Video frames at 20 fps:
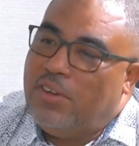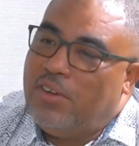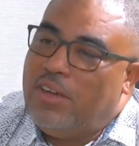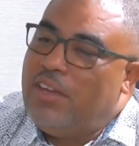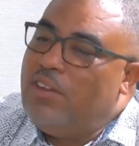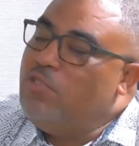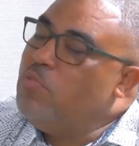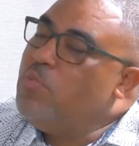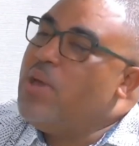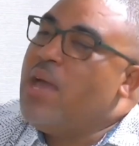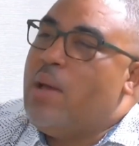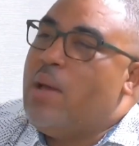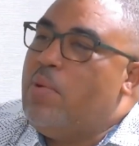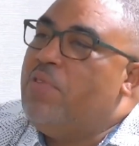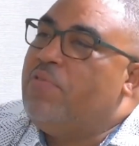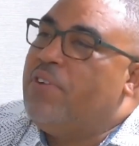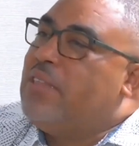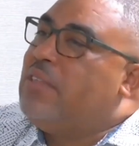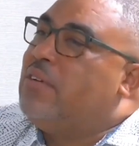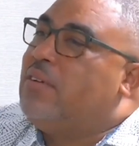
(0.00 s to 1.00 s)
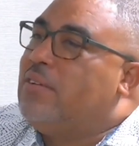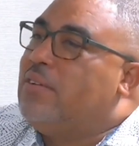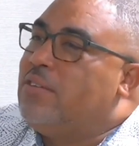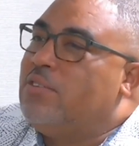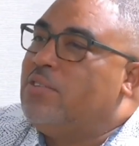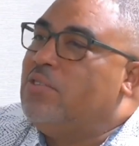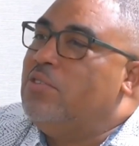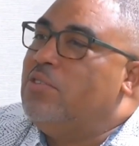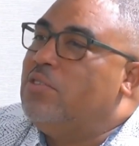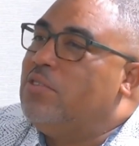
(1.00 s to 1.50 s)
And you know me, I'm a fetter. So,
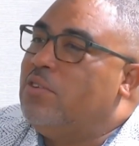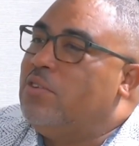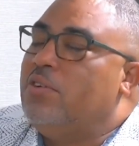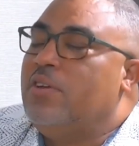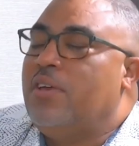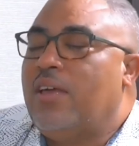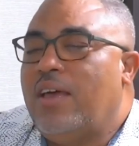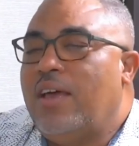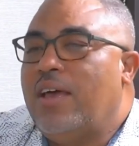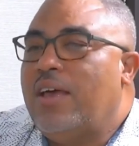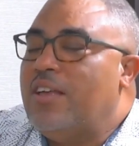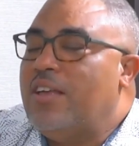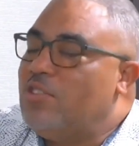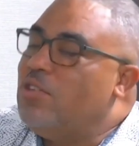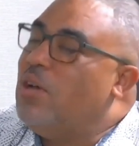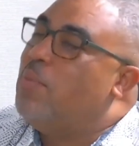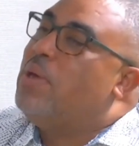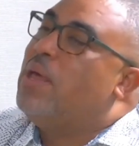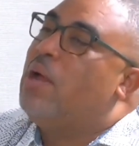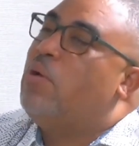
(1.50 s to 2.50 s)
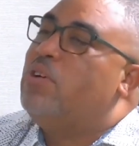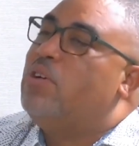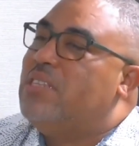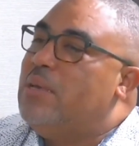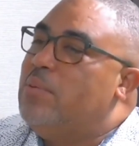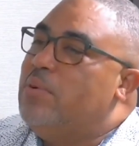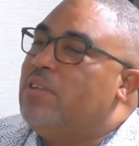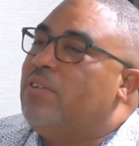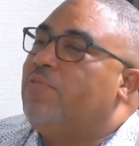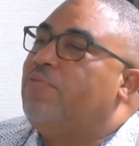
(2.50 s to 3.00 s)
yes. so yeah. So I mean, I was
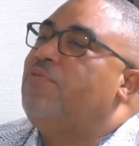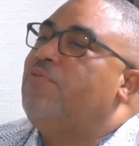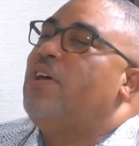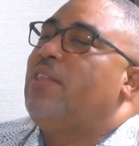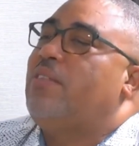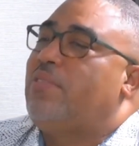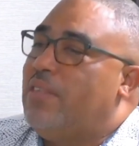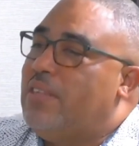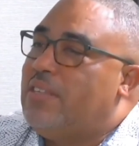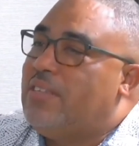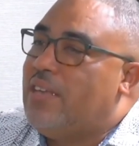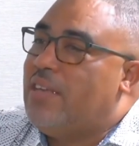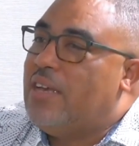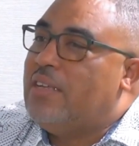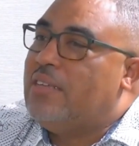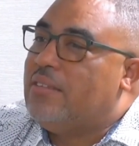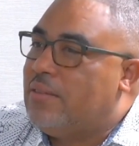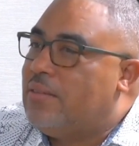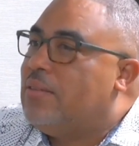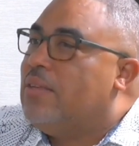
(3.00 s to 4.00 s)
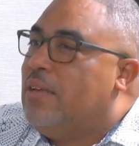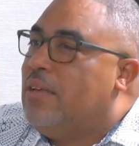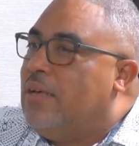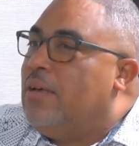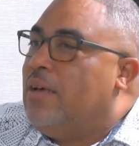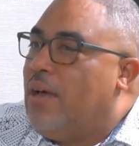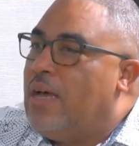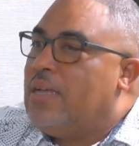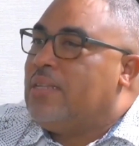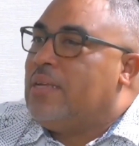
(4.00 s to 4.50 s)
able to fet this year as,
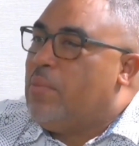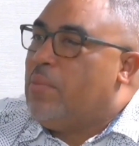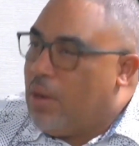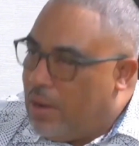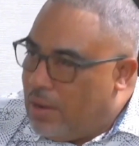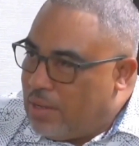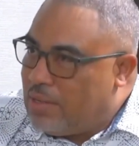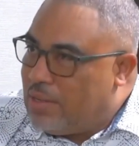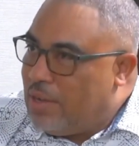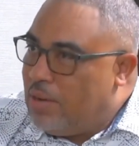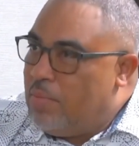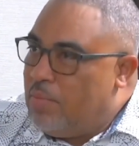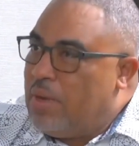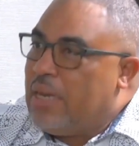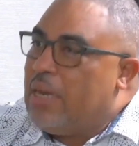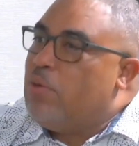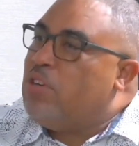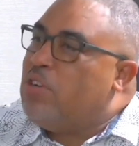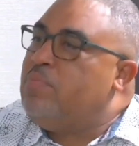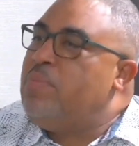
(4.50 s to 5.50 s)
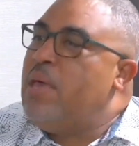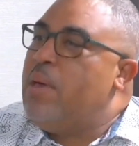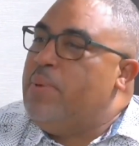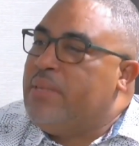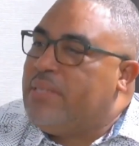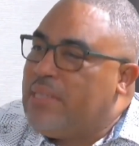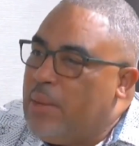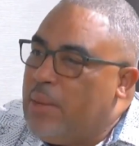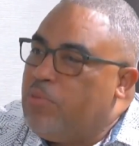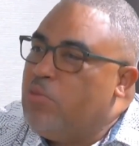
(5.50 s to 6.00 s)
as I'm accustomed, but it was baby
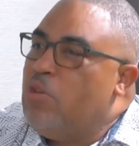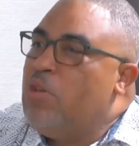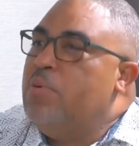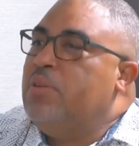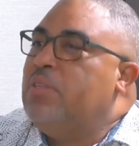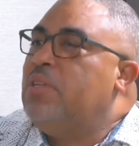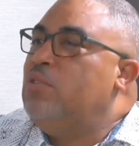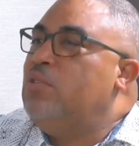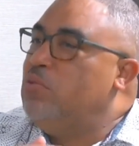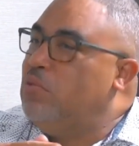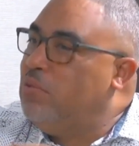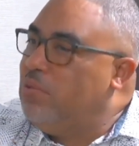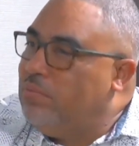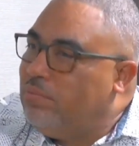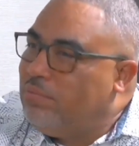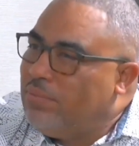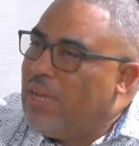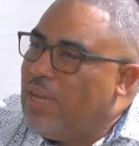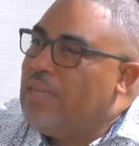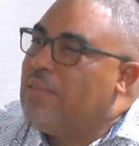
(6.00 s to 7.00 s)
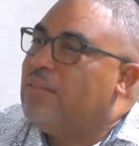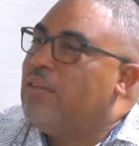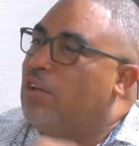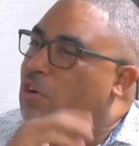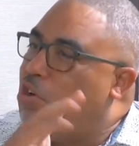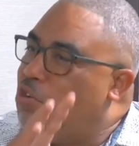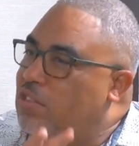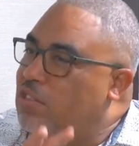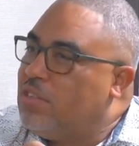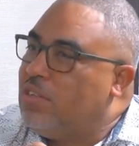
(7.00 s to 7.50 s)
steps we were able to do nice little
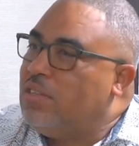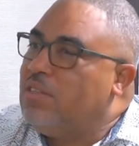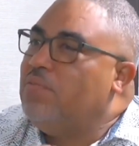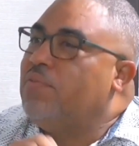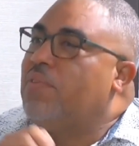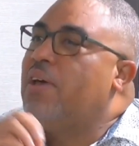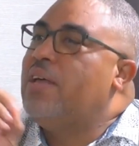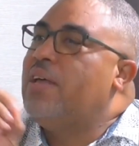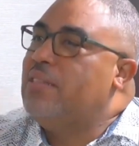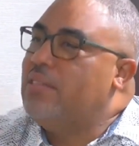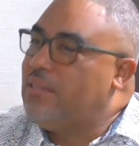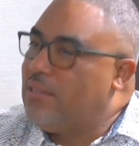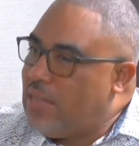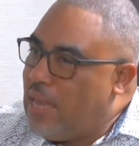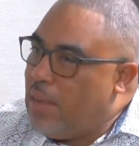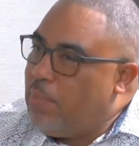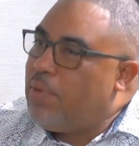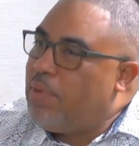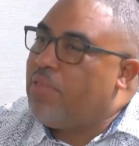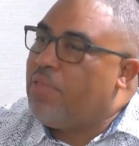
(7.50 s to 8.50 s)
concert events type of